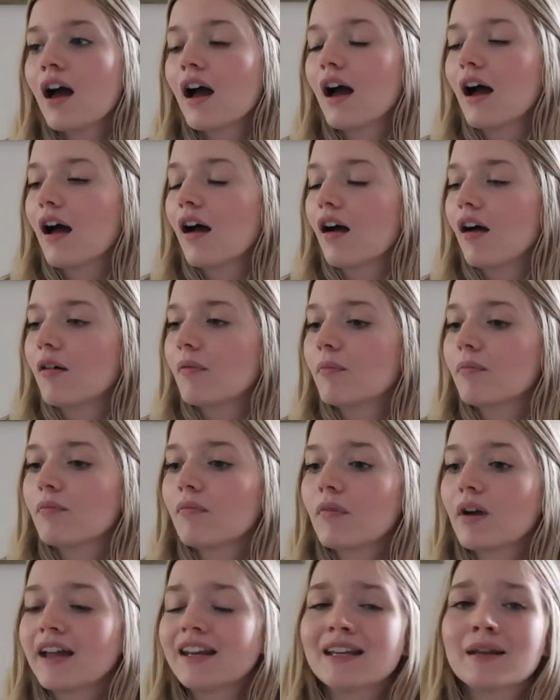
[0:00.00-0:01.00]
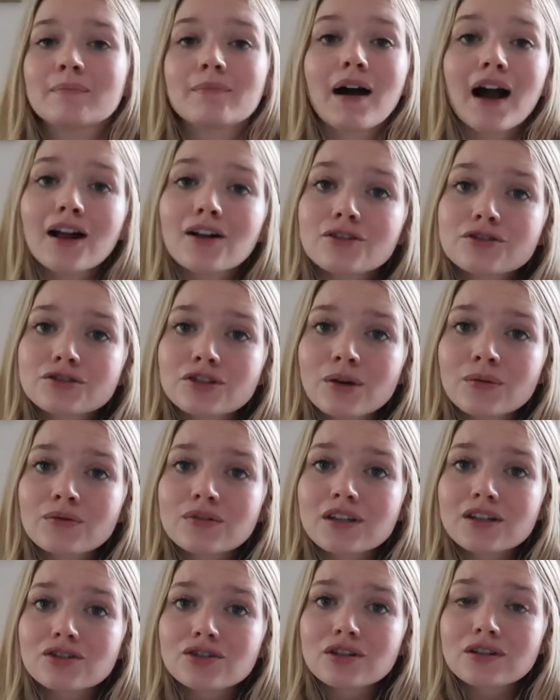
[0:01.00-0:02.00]
um, any
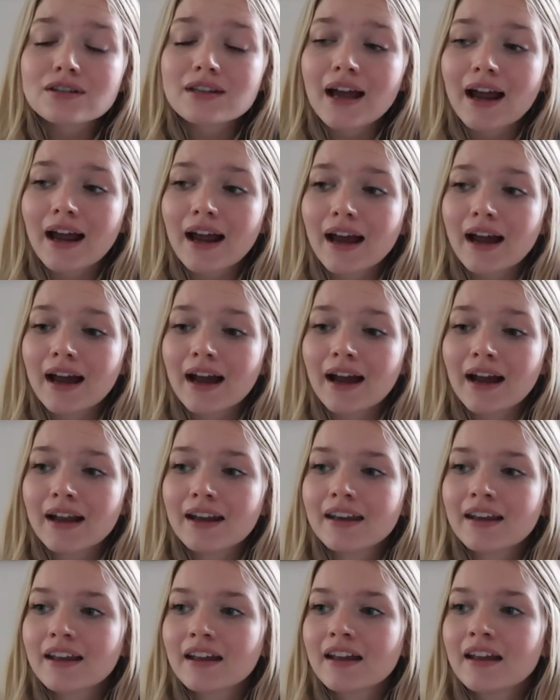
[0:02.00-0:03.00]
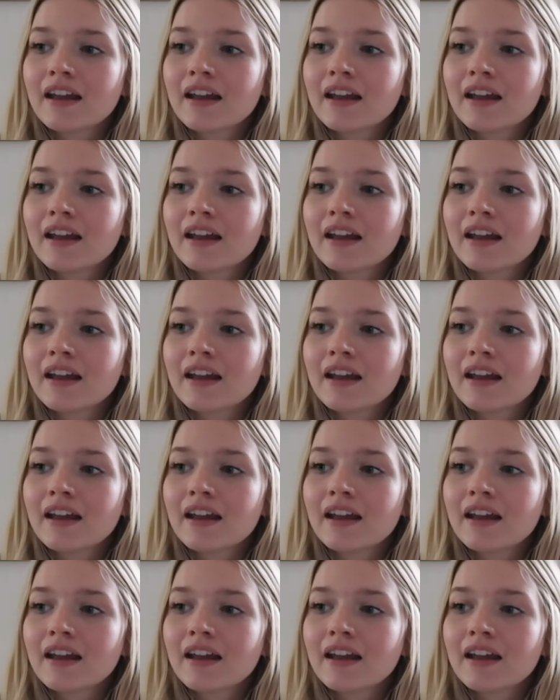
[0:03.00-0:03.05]
milestones that she's had.